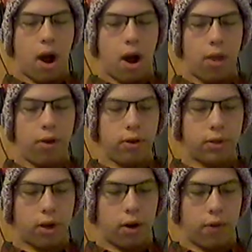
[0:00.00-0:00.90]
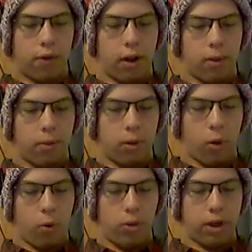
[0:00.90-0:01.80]
Others are available
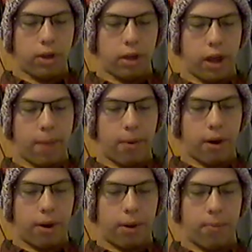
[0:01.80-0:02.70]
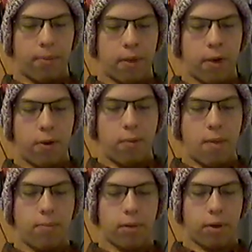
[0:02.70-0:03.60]
only in the library.
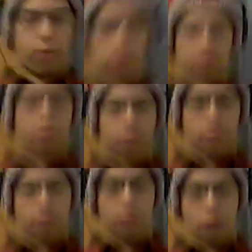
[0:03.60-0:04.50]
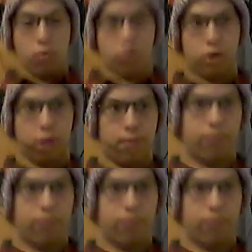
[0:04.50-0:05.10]
Remember though, oh shit.